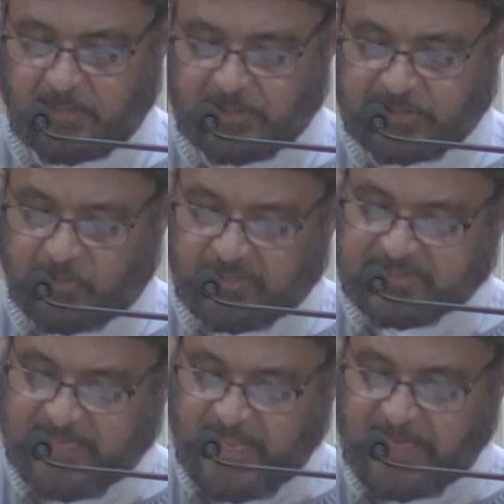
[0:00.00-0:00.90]
She was
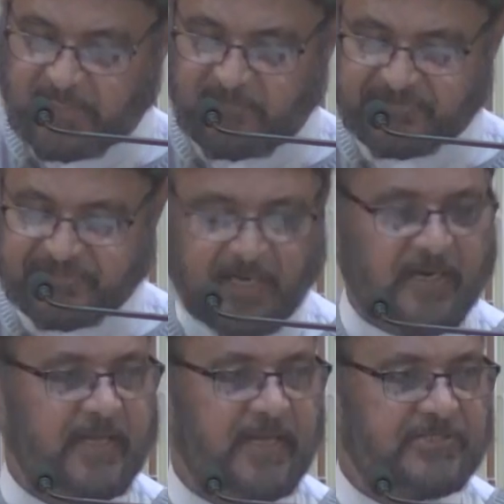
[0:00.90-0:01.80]
tired of
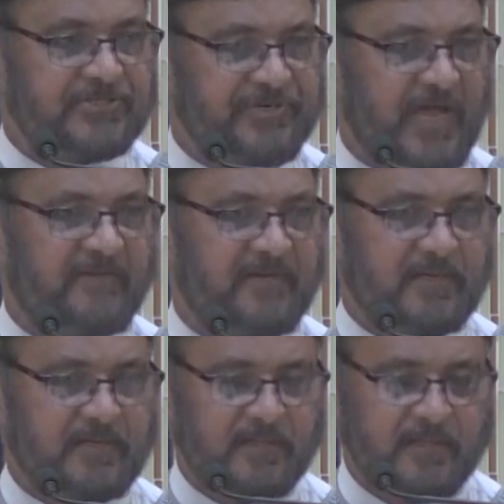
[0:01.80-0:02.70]
struggling and striving,